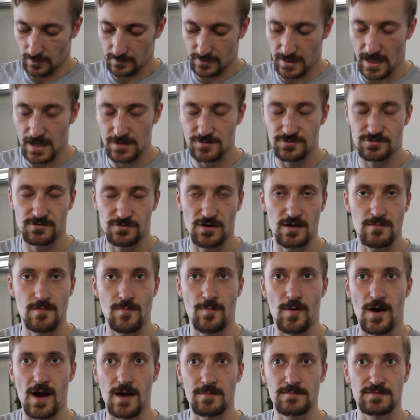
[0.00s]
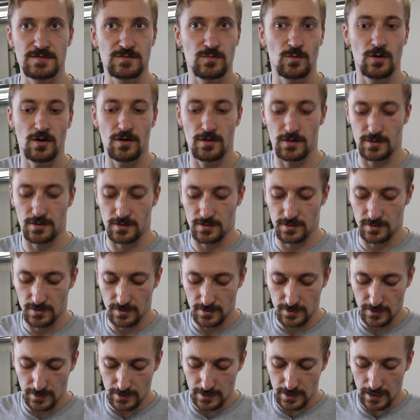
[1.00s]
Again, screamer pipes work,
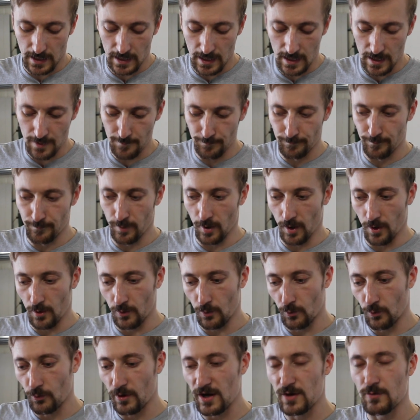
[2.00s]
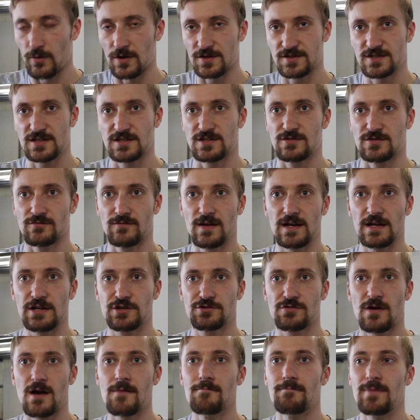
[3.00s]
but we wanted to really
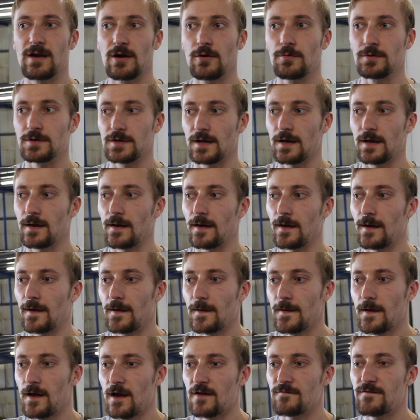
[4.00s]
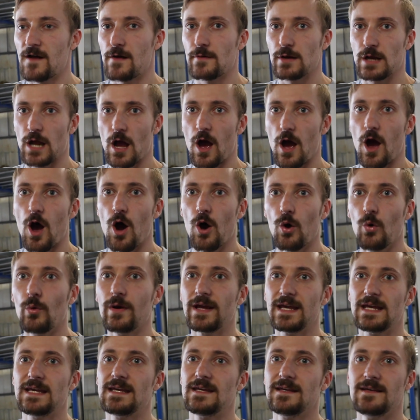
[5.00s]
try and build a very
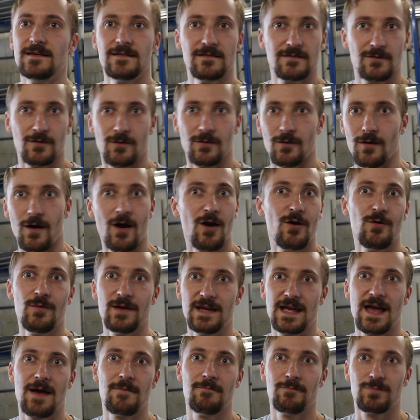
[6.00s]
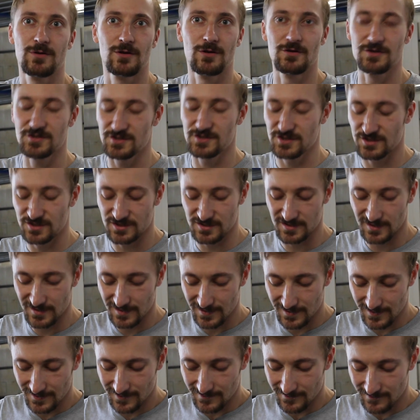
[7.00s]
OE or OEM plus
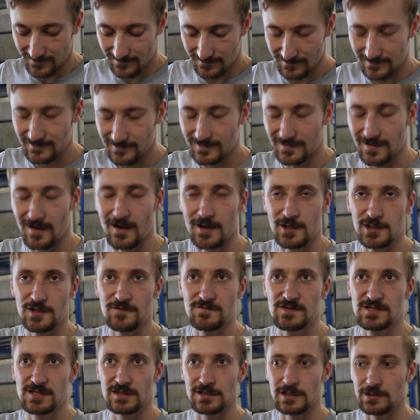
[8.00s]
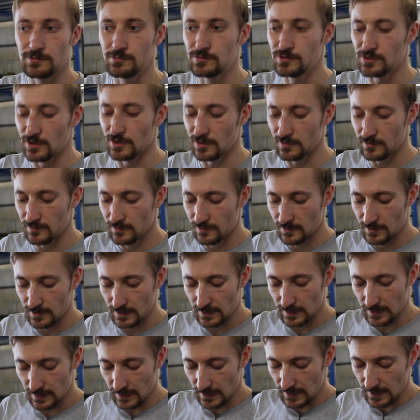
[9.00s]
kind of solution.
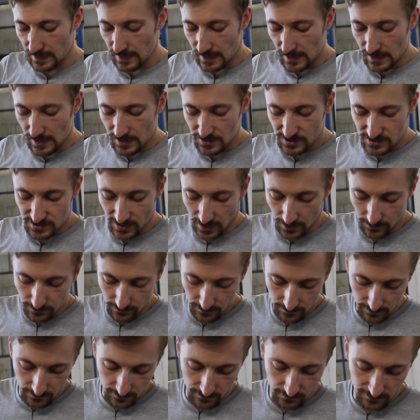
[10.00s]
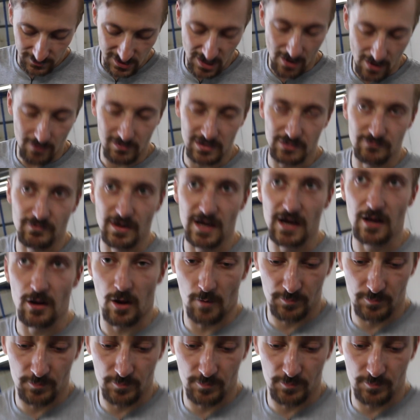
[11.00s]
So the only real